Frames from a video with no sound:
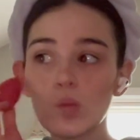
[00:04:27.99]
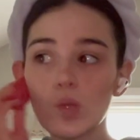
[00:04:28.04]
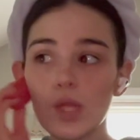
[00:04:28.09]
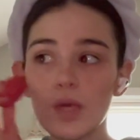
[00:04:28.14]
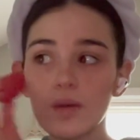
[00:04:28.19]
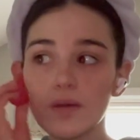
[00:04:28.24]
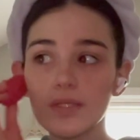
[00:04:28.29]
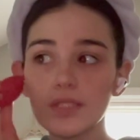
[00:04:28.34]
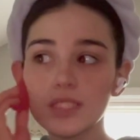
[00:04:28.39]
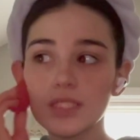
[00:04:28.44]

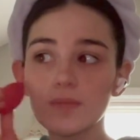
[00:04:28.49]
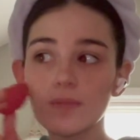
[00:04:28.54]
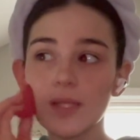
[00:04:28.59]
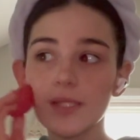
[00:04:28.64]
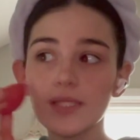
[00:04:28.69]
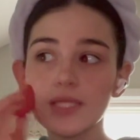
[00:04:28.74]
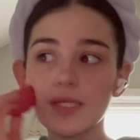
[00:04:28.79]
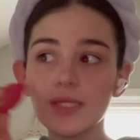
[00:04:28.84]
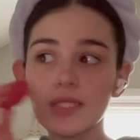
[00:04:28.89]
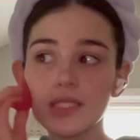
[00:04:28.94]
And oh, I just
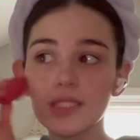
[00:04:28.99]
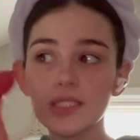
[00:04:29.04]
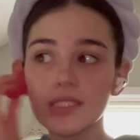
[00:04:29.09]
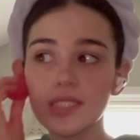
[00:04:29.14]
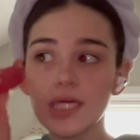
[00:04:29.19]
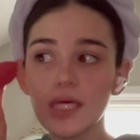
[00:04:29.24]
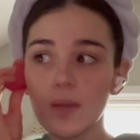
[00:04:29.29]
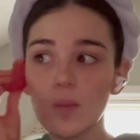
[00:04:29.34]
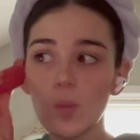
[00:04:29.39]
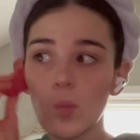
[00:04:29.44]
blended the
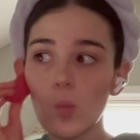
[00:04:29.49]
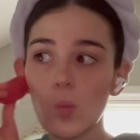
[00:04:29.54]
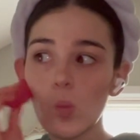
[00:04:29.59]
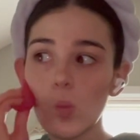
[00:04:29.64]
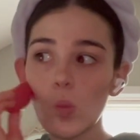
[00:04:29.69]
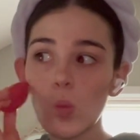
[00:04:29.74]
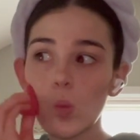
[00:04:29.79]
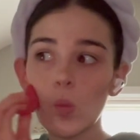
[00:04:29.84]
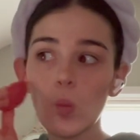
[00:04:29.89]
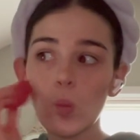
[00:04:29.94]
skin.
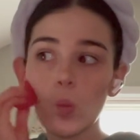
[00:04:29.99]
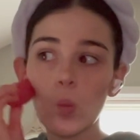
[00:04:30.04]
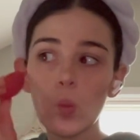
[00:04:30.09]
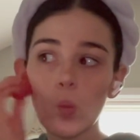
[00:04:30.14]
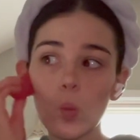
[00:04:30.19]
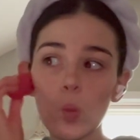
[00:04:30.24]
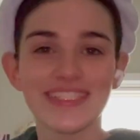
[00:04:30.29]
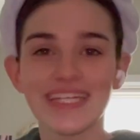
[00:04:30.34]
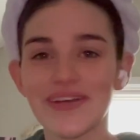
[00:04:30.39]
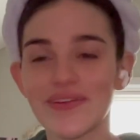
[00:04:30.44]

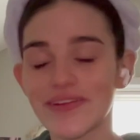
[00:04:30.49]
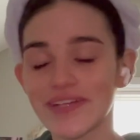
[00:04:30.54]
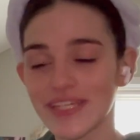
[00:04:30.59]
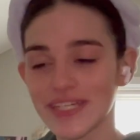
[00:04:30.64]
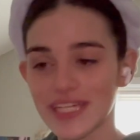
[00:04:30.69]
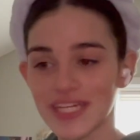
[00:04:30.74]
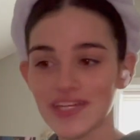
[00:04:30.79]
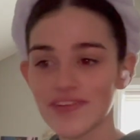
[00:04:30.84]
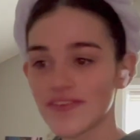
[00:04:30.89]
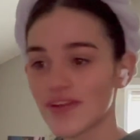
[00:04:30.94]
Now we're
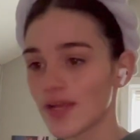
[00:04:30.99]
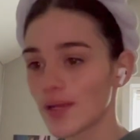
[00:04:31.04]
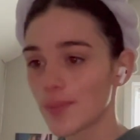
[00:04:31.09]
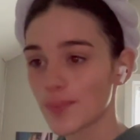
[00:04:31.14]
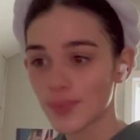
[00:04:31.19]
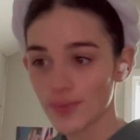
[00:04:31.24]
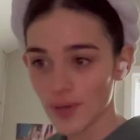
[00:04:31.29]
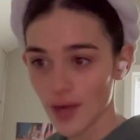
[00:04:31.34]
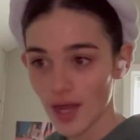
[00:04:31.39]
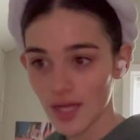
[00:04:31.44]
looking very
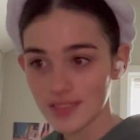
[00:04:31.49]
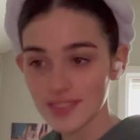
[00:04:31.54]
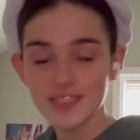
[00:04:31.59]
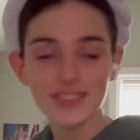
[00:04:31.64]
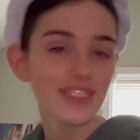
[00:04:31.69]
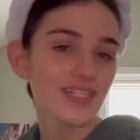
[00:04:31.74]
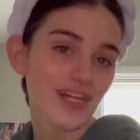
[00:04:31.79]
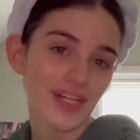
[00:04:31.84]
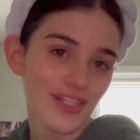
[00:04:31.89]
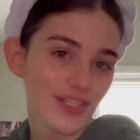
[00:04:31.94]

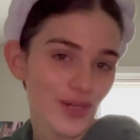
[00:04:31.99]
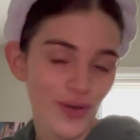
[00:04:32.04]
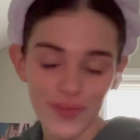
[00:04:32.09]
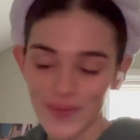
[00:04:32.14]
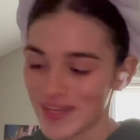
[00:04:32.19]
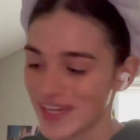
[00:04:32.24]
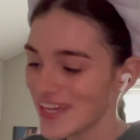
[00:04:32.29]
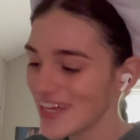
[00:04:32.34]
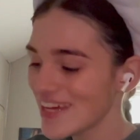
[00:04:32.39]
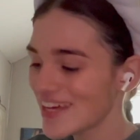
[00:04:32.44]
bronzed and
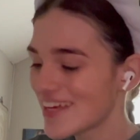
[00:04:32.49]
glowy.